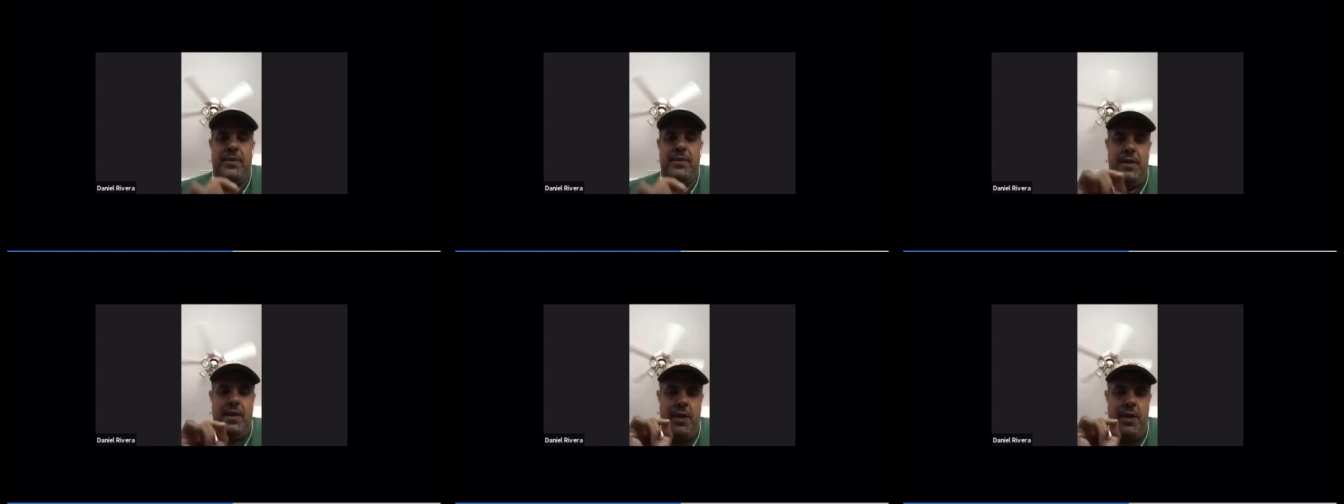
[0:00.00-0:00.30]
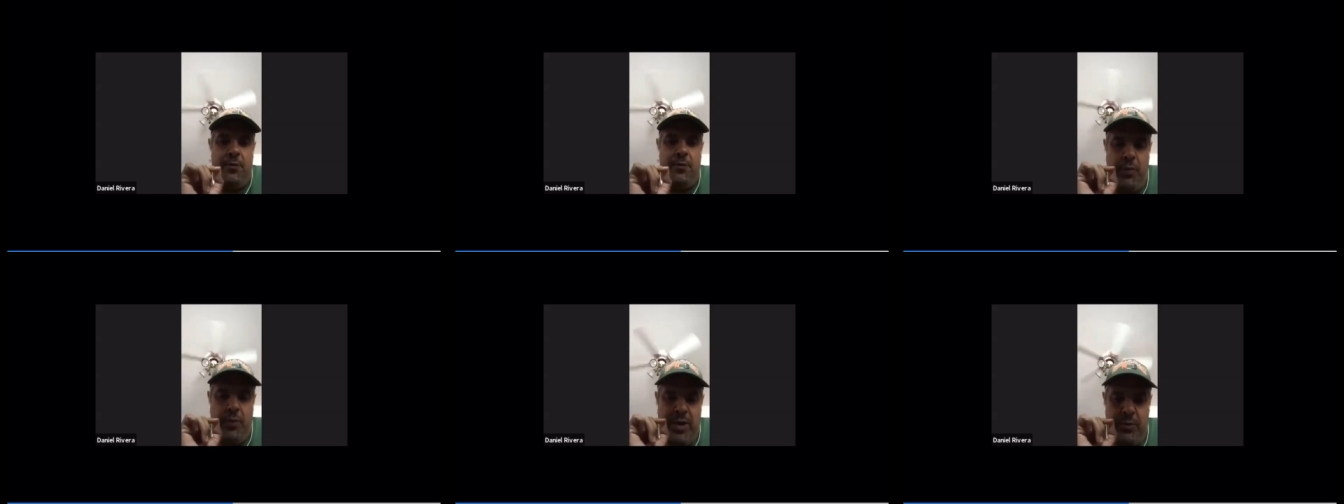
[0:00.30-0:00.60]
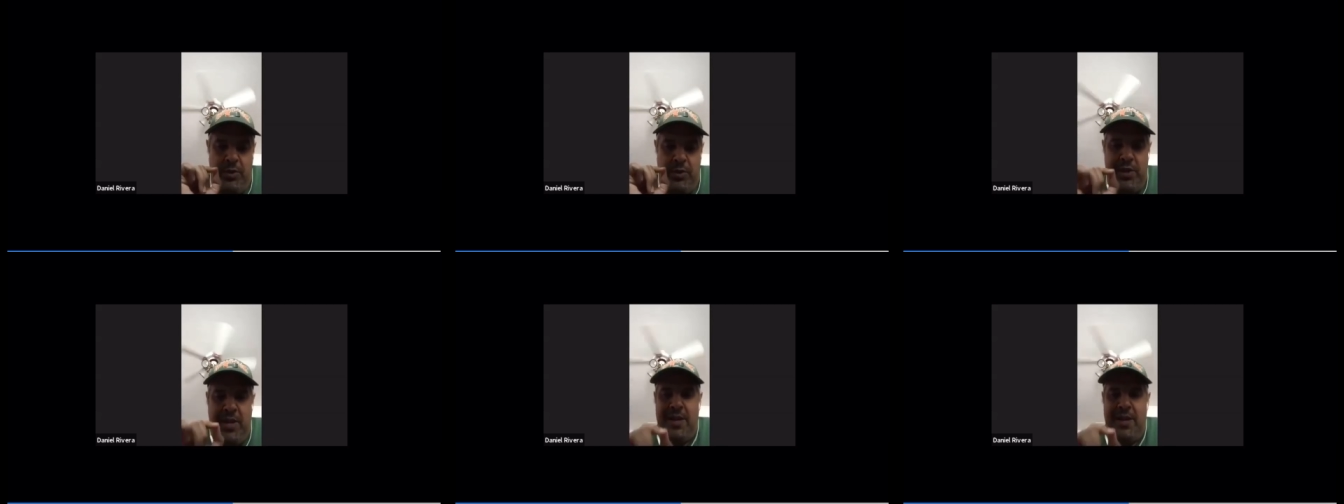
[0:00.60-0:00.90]
if we
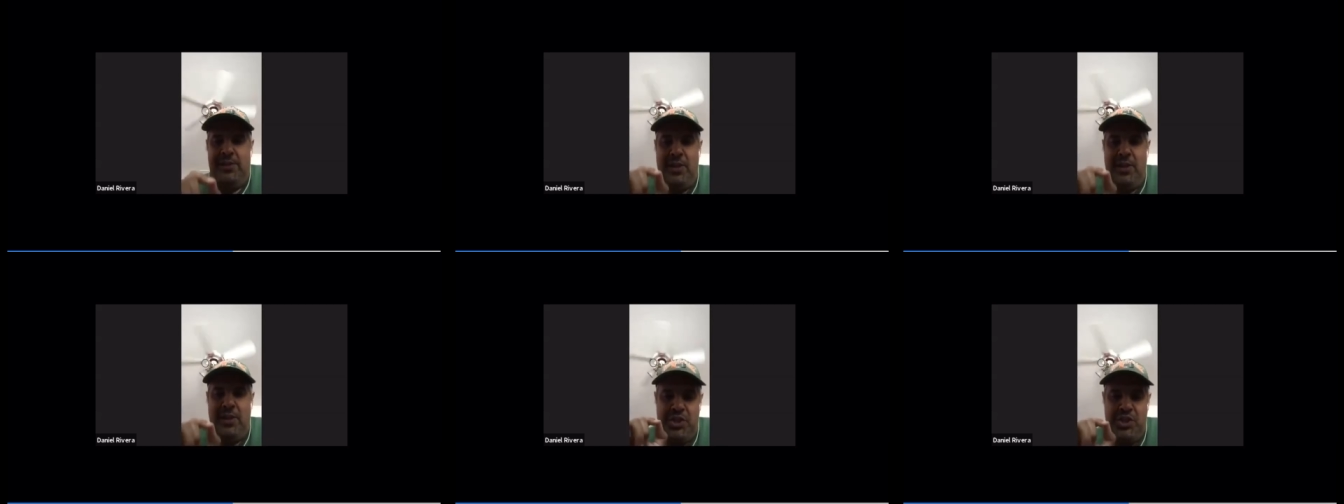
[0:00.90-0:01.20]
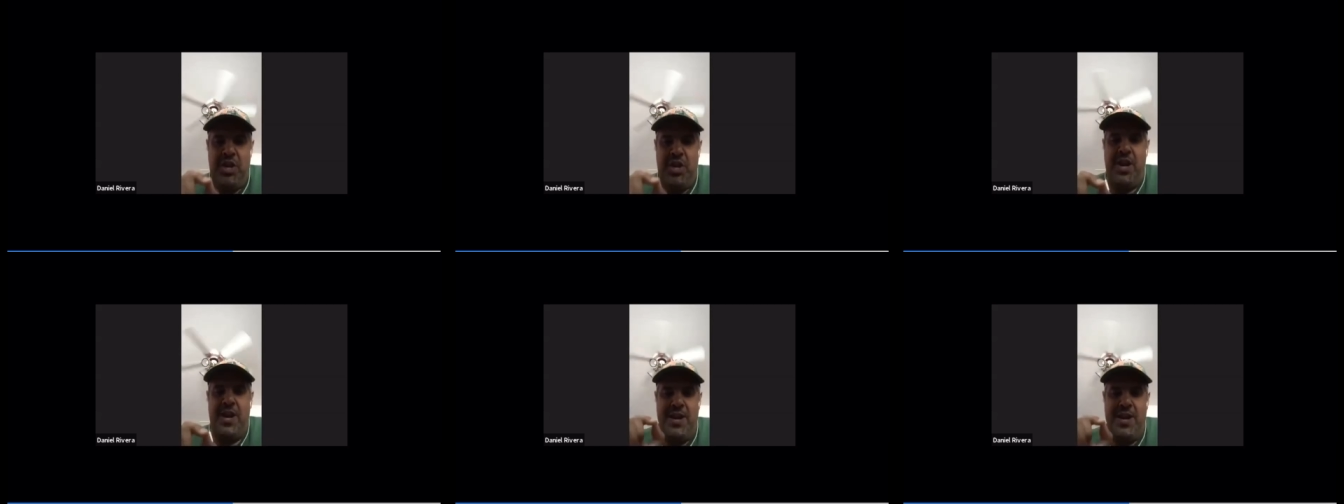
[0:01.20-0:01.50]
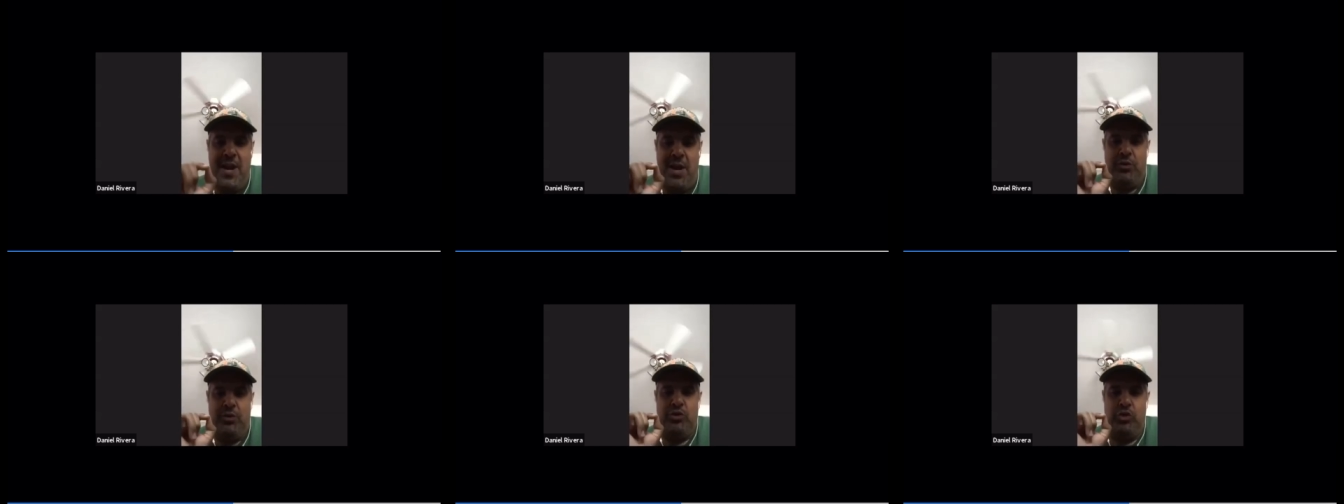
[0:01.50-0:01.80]
get the chain
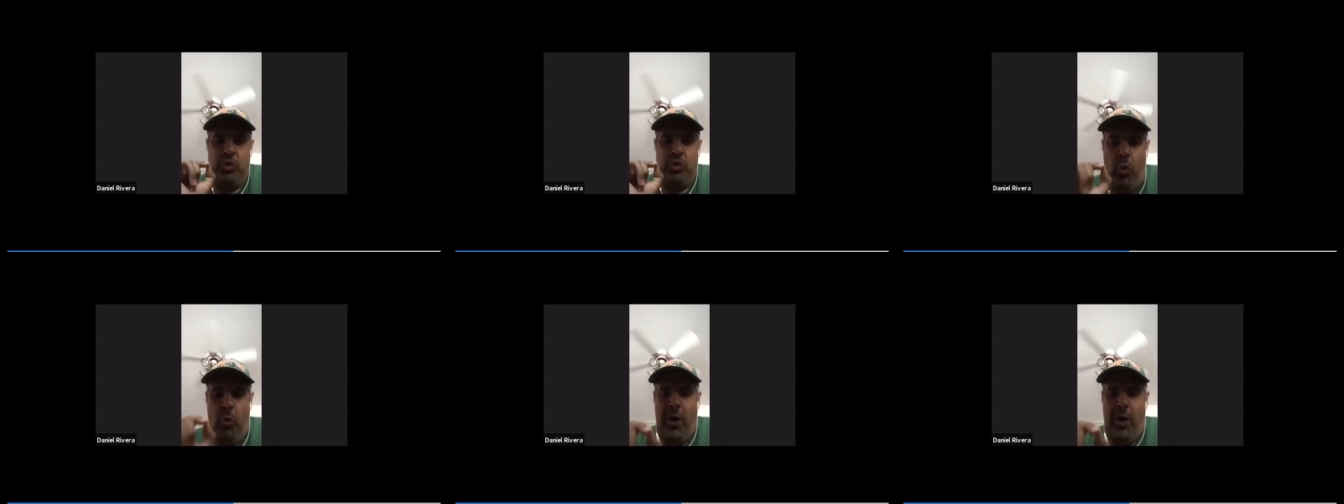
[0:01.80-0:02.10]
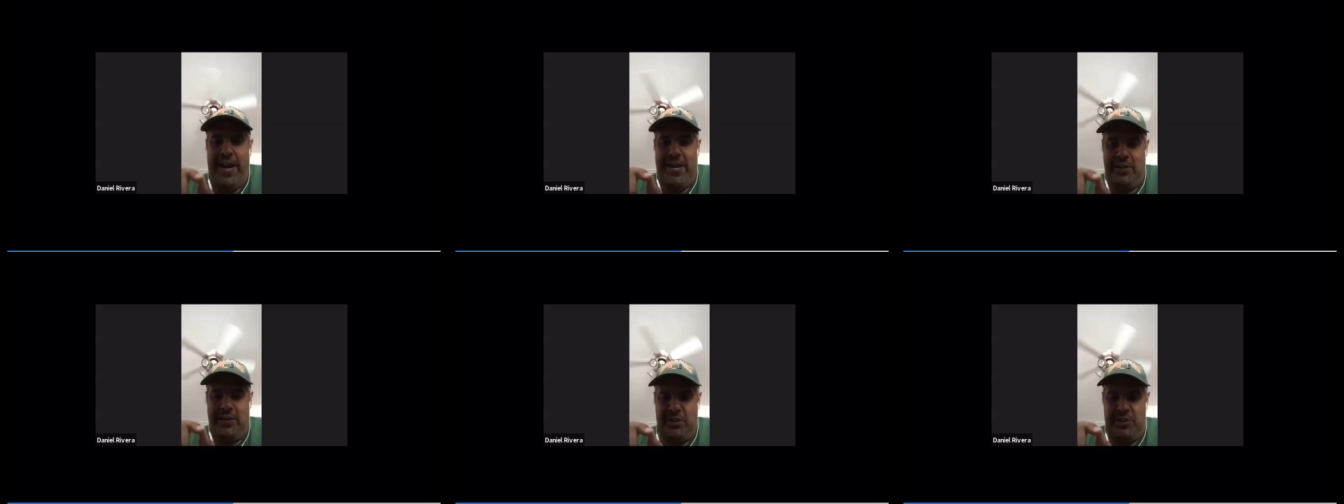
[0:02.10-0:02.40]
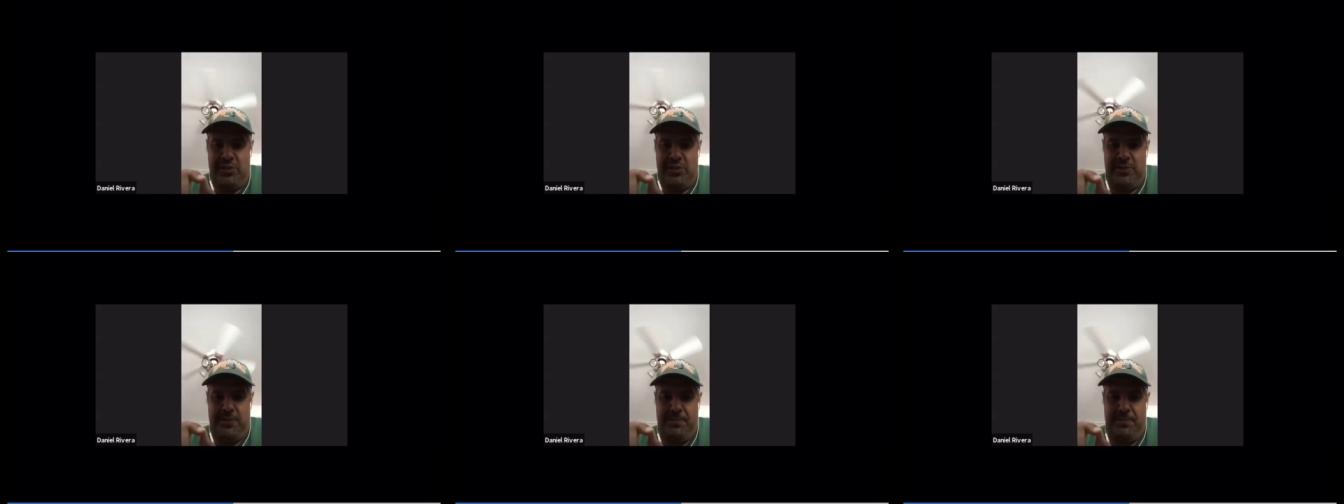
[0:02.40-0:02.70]
out
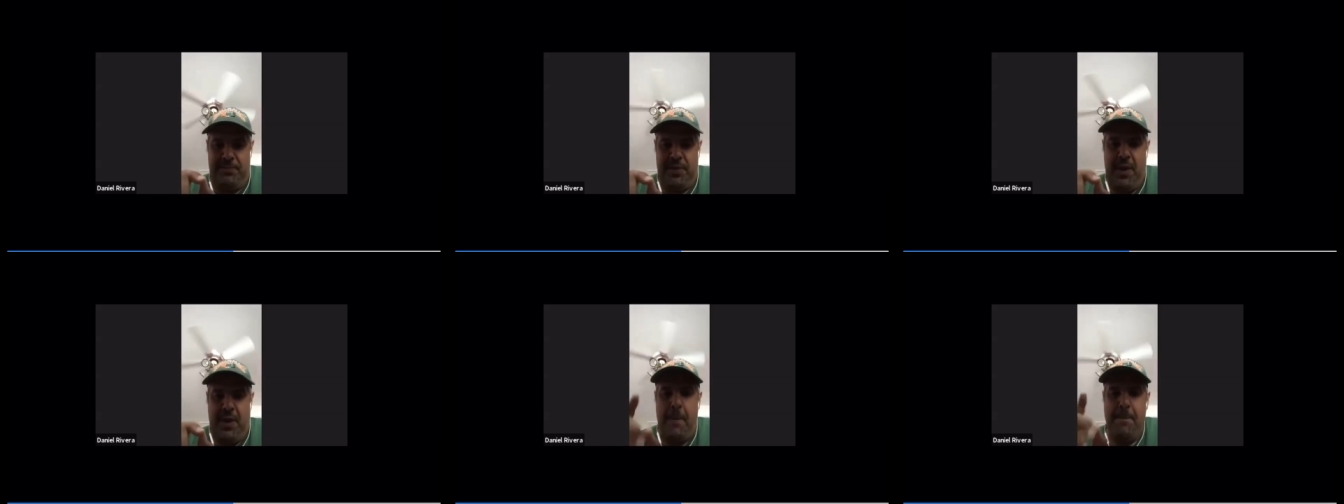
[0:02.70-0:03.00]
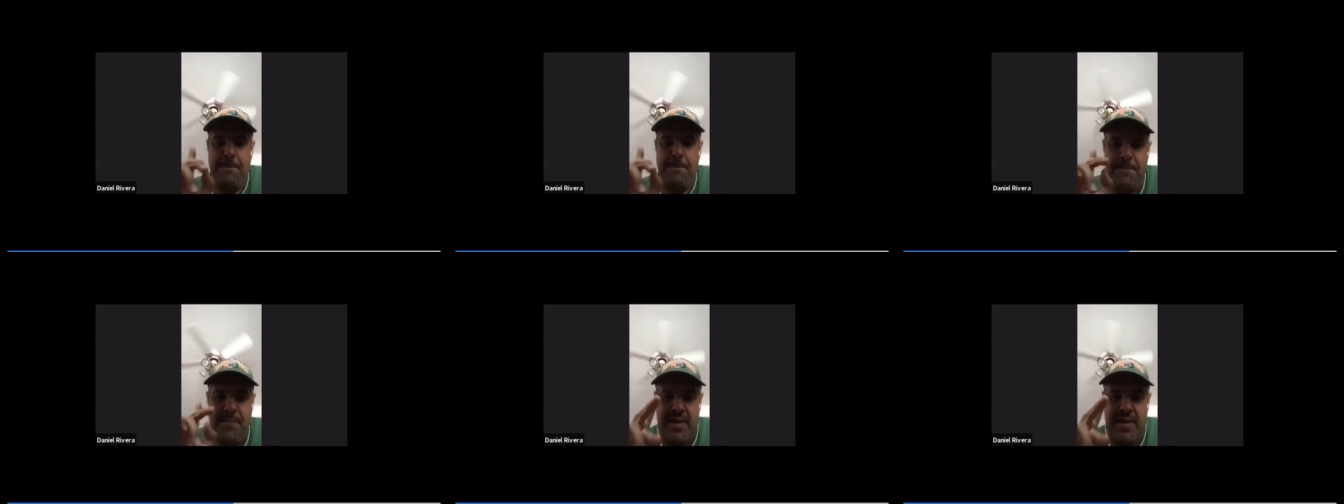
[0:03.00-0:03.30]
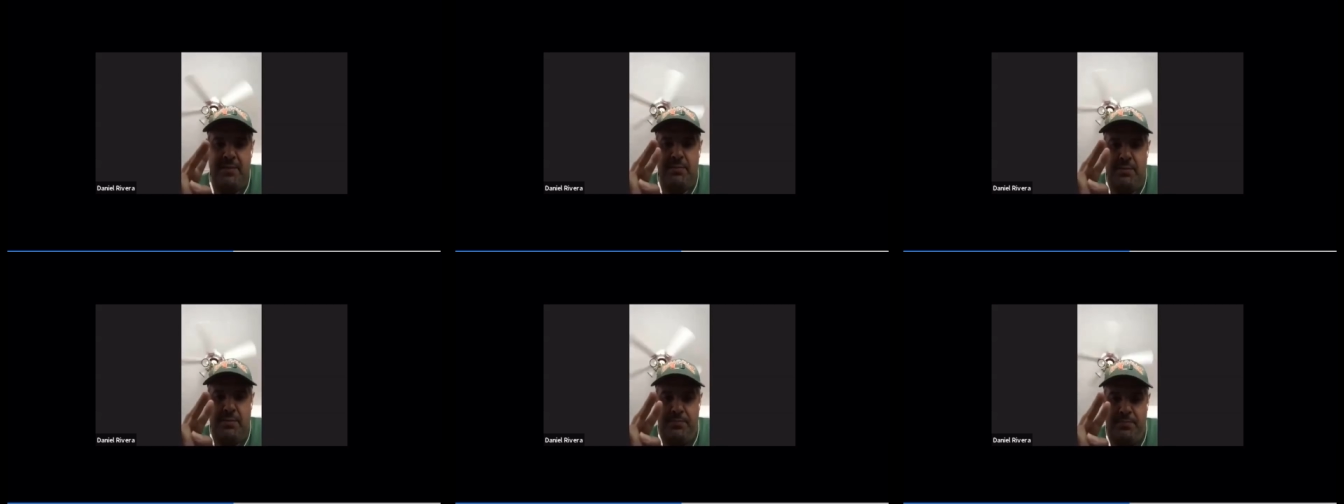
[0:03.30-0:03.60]
twice,
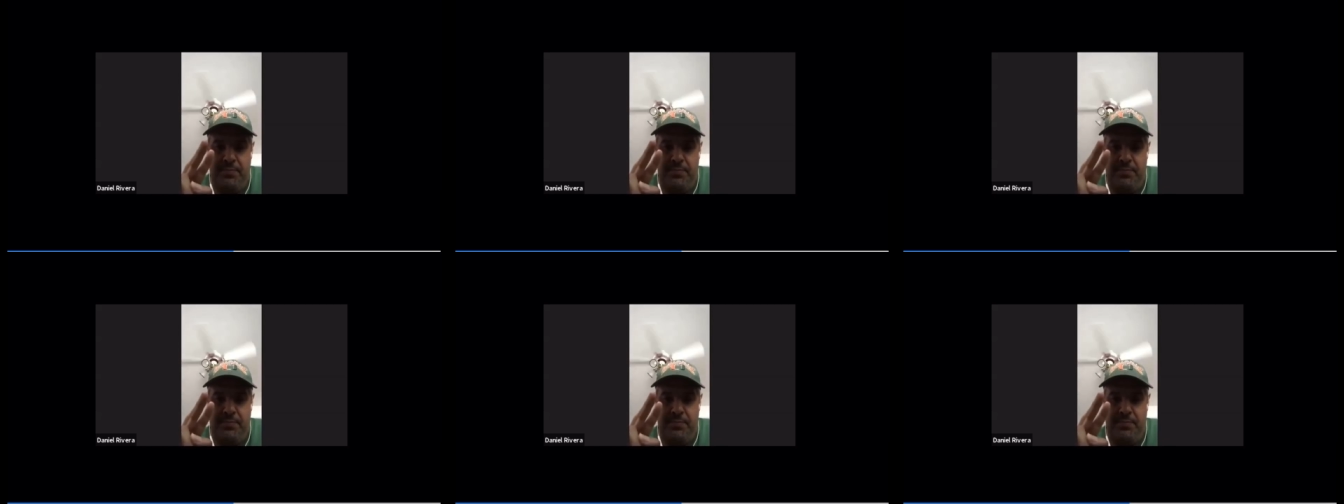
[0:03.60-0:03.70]
minimum,